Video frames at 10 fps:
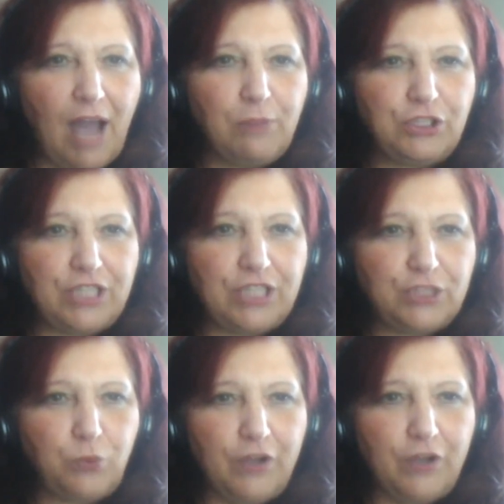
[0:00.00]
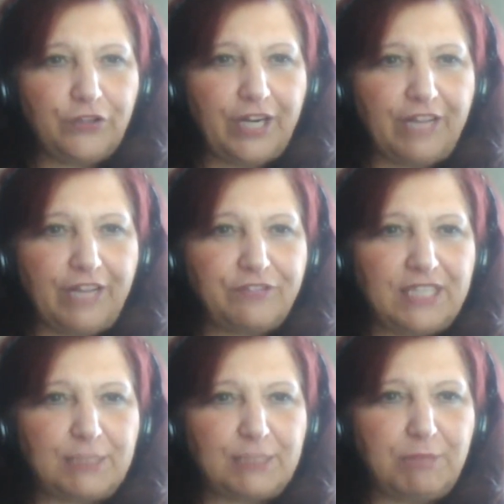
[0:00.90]
uh, I was just
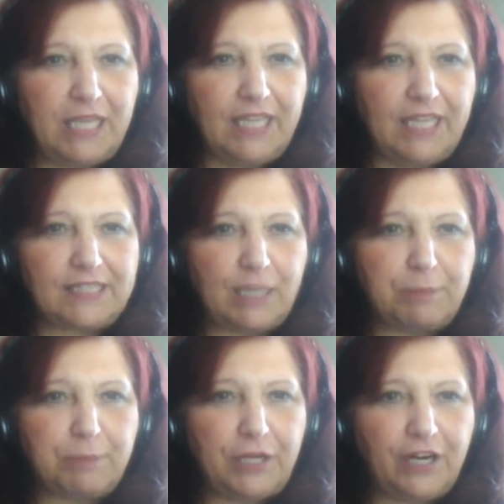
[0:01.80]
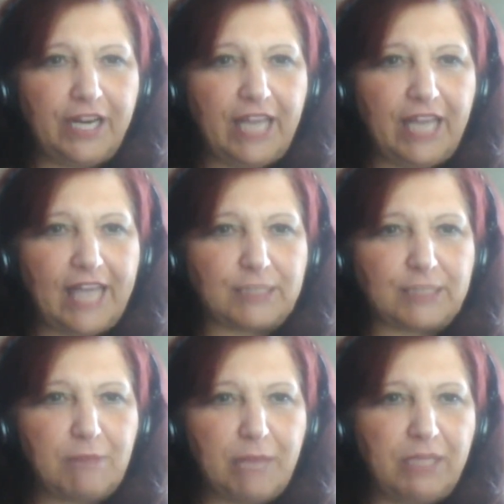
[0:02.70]
wondering if these beings
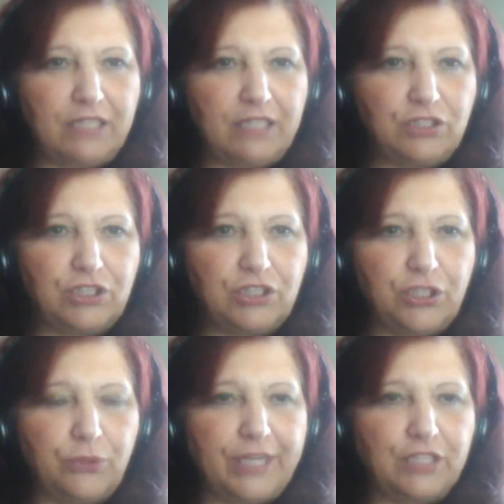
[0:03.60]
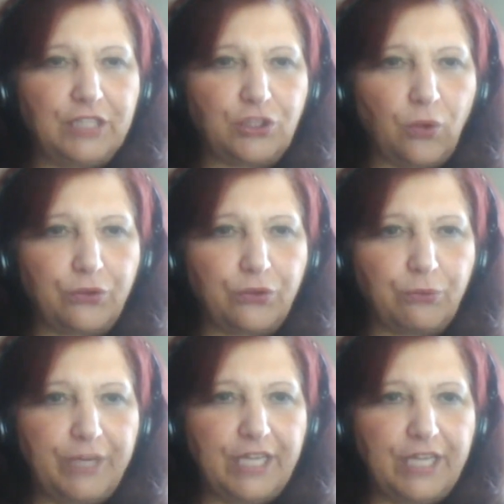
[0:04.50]
appearing as maybe two inch
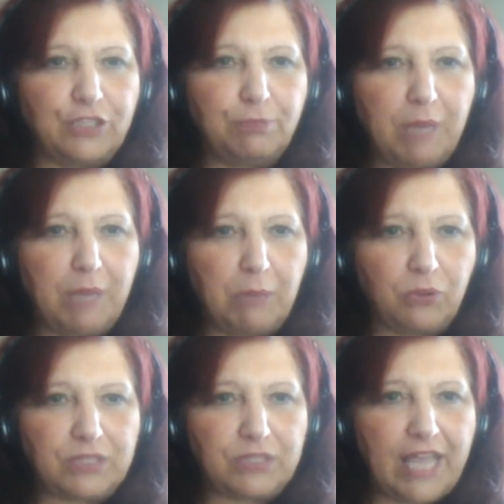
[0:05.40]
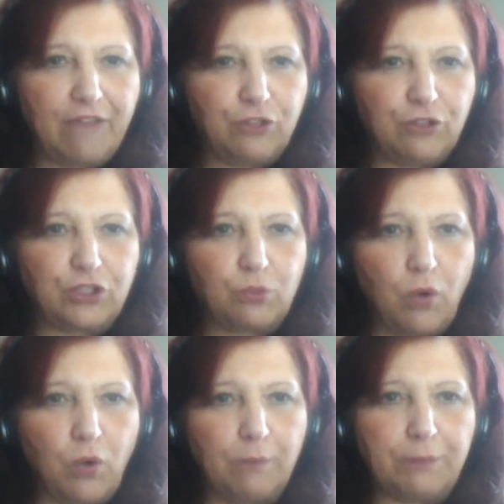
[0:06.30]
or three inch bubbles ever
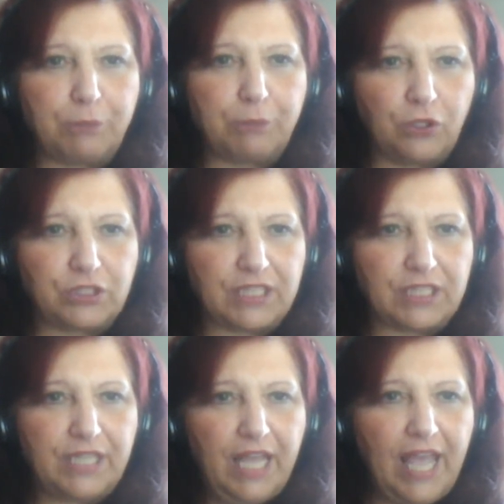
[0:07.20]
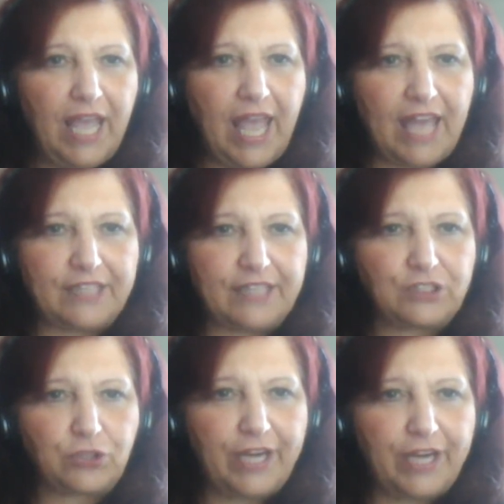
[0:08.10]
swarmed a person had a
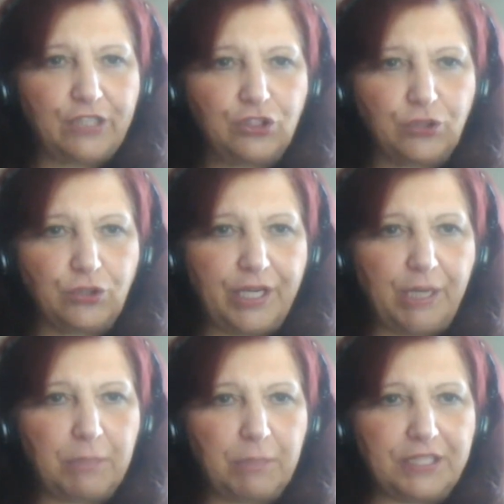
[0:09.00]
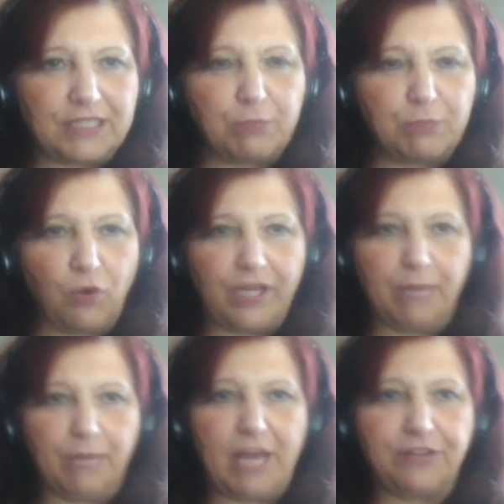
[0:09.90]
strange dream this
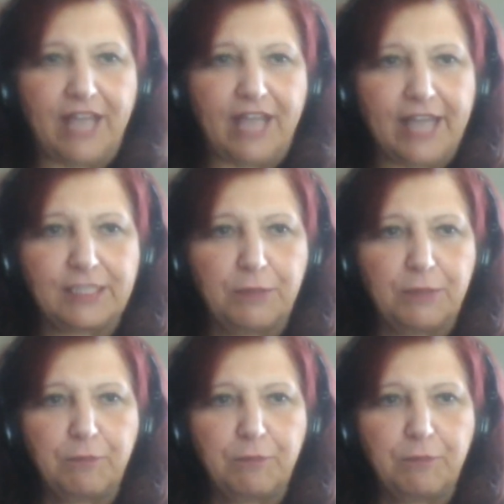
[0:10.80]
morning about that.